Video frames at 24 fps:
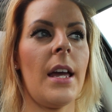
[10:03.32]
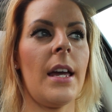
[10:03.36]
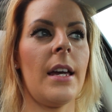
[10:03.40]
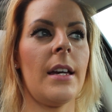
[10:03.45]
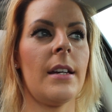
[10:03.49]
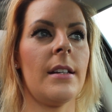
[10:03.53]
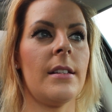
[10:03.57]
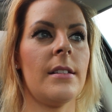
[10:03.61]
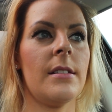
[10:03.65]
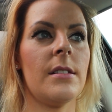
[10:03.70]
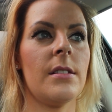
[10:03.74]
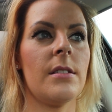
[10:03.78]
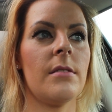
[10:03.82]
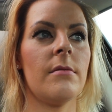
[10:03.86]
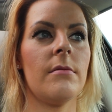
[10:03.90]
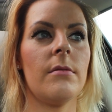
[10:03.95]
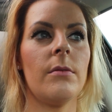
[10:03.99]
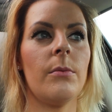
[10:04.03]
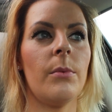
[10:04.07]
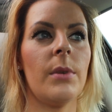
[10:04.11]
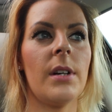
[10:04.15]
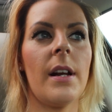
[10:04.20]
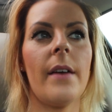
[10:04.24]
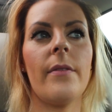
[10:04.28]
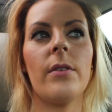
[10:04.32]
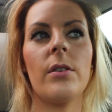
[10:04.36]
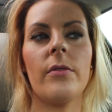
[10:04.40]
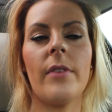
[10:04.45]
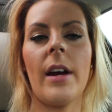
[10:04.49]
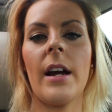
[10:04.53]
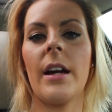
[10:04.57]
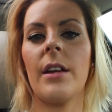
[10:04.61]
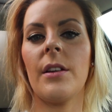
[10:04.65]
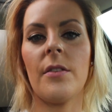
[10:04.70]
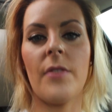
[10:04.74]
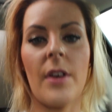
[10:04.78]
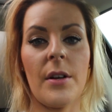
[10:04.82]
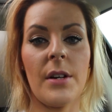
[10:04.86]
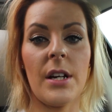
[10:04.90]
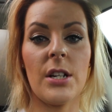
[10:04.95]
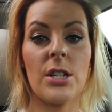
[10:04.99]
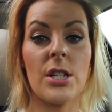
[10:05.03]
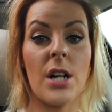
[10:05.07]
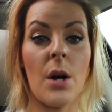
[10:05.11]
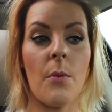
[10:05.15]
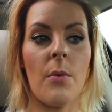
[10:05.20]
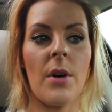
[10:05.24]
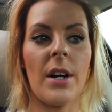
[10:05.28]
and whatever regular
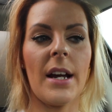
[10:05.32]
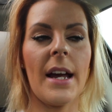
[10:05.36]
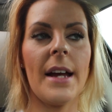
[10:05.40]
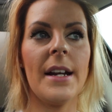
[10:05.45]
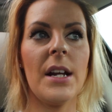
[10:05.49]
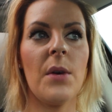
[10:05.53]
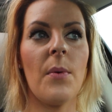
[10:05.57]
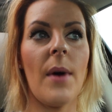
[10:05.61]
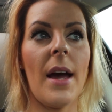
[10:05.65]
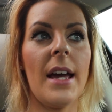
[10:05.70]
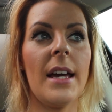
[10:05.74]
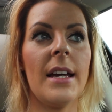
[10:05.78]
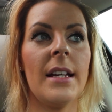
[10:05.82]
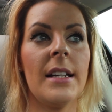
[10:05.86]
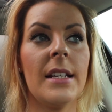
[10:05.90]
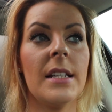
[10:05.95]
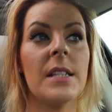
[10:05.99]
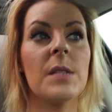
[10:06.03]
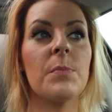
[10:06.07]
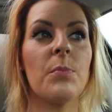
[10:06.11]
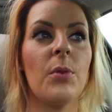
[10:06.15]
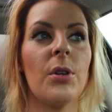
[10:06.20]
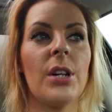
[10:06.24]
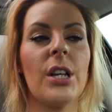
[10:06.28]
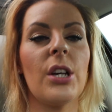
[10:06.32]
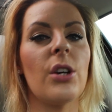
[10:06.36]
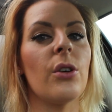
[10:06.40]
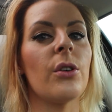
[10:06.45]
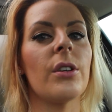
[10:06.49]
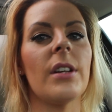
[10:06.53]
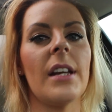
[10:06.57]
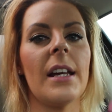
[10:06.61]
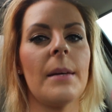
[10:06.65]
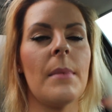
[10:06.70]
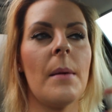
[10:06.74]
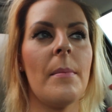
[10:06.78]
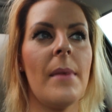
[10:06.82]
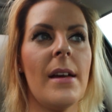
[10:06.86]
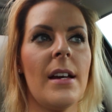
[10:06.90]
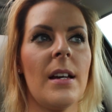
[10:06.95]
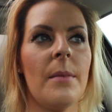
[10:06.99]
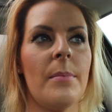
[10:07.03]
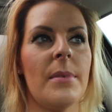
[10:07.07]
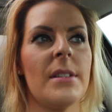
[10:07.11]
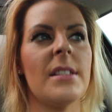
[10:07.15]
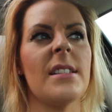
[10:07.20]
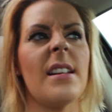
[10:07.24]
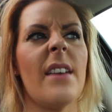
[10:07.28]
foundation I work, anyway, it is pretty good. Like, my
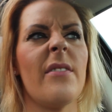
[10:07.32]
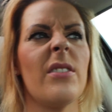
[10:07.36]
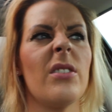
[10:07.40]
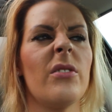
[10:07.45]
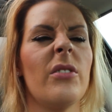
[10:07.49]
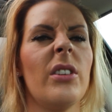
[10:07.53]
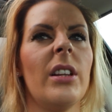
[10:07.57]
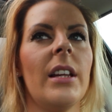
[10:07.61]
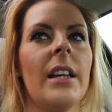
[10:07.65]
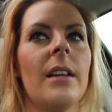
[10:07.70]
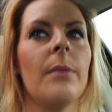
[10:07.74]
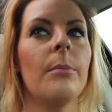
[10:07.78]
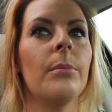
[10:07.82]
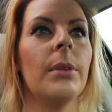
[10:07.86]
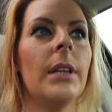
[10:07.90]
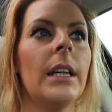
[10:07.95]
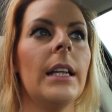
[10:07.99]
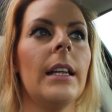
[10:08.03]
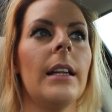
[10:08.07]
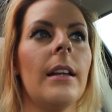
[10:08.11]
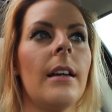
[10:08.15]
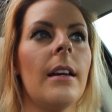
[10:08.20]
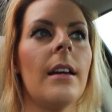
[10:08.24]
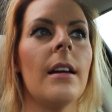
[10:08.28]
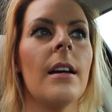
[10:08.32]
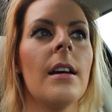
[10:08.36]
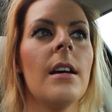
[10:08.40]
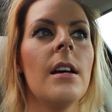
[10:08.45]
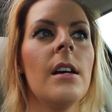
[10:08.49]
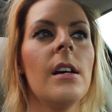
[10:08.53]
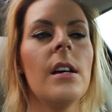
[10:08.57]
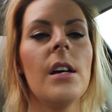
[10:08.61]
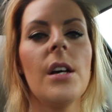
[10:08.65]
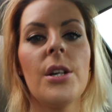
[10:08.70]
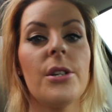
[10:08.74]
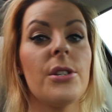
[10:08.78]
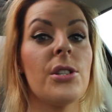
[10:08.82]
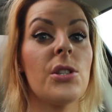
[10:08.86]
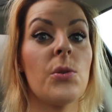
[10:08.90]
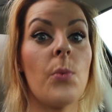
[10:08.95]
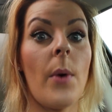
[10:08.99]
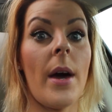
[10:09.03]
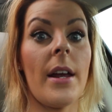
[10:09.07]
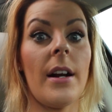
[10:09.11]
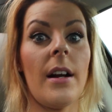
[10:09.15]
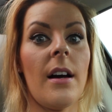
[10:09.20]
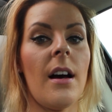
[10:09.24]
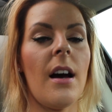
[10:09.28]
makeup is never really completely
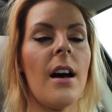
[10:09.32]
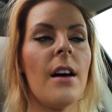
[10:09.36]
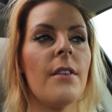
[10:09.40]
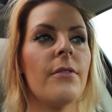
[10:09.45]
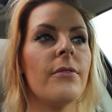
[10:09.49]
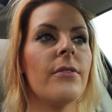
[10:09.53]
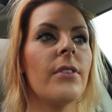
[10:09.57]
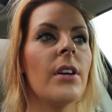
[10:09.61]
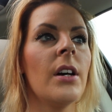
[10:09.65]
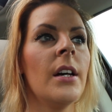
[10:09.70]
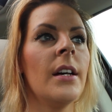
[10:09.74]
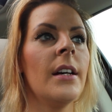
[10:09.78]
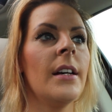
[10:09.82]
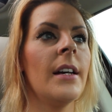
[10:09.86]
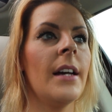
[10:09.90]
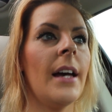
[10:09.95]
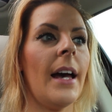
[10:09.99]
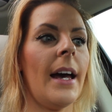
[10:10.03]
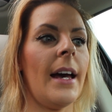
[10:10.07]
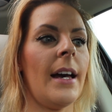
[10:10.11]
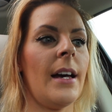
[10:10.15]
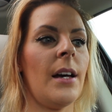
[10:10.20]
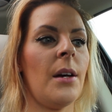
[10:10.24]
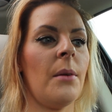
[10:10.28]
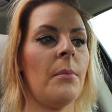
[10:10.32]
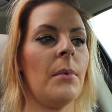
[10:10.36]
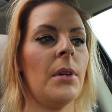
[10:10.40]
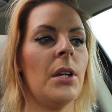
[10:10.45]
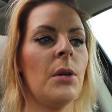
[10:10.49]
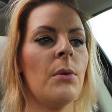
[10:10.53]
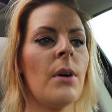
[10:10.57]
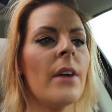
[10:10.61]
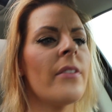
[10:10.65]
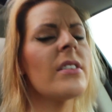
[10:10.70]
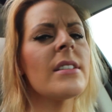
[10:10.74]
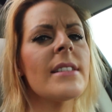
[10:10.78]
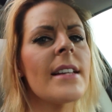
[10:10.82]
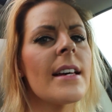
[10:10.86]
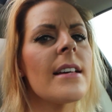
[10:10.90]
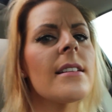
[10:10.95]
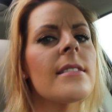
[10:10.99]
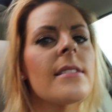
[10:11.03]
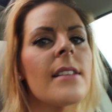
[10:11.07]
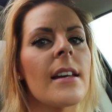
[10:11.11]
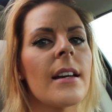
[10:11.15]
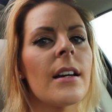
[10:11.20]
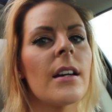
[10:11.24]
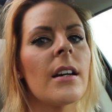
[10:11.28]
sweat off. And whoever
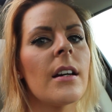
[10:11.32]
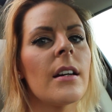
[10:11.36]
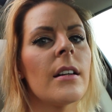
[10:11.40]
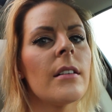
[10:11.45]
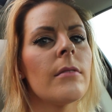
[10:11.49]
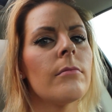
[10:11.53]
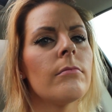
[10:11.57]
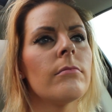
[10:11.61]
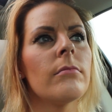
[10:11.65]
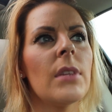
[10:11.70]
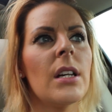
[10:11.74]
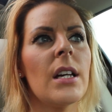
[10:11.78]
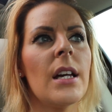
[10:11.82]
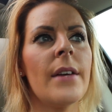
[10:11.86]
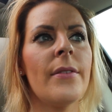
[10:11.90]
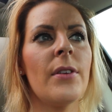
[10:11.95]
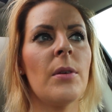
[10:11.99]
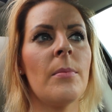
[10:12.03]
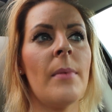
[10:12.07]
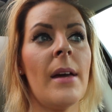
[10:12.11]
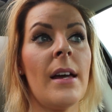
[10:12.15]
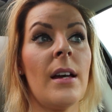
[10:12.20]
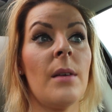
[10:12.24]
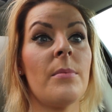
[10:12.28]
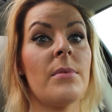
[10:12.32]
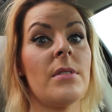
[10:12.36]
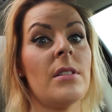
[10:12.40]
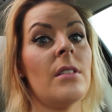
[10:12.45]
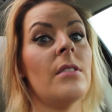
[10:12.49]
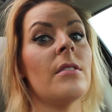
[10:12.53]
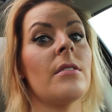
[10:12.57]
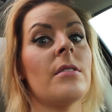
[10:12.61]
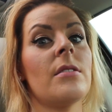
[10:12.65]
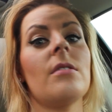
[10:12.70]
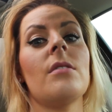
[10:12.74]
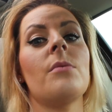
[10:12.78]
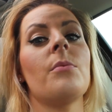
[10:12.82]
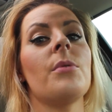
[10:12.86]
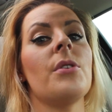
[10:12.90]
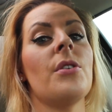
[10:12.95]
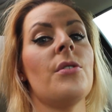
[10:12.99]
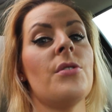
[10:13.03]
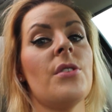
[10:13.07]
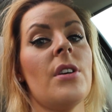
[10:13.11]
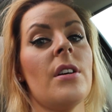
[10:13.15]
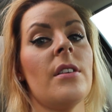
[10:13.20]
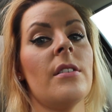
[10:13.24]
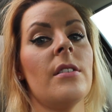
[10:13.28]
says, like, if your makeup still looks good when
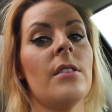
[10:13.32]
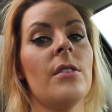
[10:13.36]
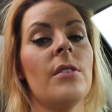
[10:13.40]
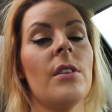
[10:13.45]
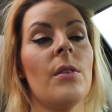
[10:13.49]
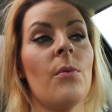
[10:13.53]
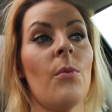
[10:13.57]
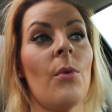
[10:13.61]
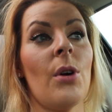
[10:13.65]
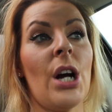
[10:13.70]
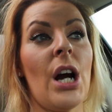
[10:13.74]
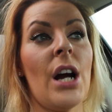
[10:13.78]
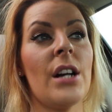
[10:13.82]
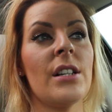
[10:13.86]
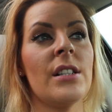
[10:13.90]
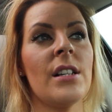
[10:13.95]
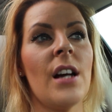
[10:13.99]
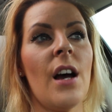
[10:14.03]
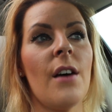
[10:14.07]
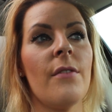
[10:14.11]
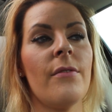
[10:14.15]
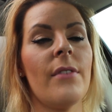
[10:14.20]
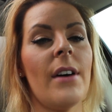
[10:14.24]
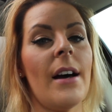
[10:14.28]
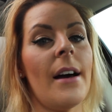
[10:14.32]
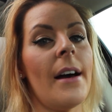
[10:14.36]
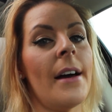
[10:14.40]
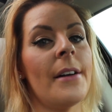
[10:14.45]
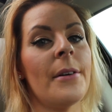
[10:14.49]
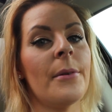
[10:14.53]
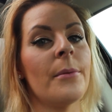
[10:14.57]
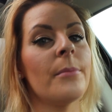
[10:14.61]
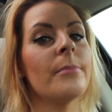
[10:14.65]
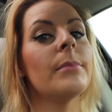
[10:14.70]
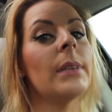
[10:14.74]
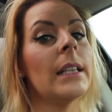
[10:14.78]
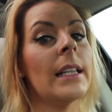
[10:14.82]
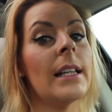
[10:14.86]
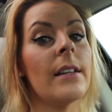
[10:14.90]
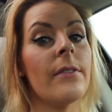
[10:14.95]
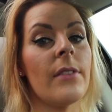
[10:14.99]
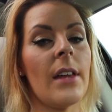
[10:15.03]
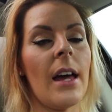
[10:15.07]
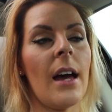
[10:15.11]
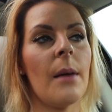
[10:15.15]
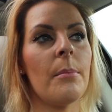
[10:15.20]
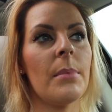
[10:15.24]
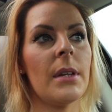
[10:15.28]
you're done, you didn't work hard enough, I don't
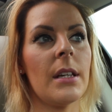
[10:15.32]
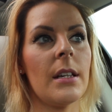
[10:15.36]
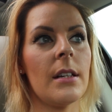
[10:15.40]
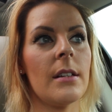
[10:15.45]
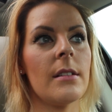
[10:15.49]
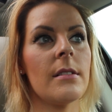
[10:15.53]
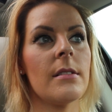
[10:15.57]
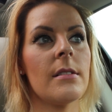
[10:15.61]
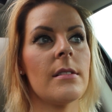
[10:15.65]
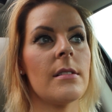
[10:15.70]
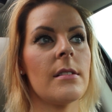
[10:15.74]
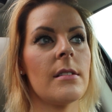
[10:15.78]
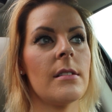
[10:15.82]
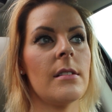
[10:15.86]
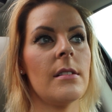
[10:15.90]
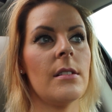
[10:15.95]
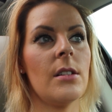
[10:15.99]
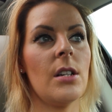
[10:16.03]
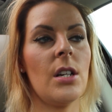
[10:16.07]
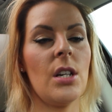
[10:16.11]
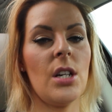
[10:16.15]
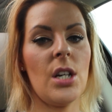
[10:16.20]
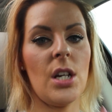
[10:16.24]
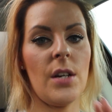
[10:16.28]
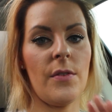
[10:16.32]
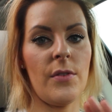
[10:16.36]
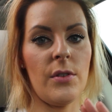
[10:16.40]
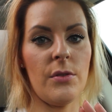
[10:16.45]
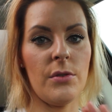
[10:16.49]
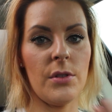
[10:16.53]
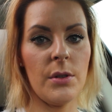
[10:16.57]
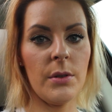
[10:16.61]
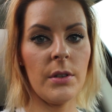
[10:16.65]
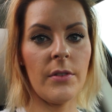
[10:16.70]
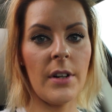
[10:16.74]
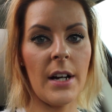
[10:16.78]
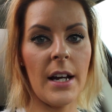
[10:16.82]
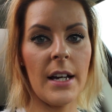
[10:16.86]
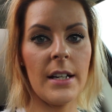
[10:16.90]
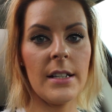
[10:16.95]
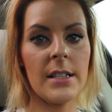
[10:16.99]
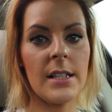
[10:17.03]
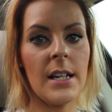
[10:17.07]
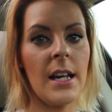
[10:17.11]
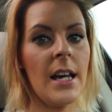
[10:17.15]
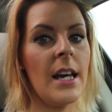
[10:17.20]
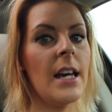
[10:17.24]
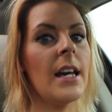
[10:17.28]
believe that, because if you do it
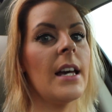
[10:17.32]
right,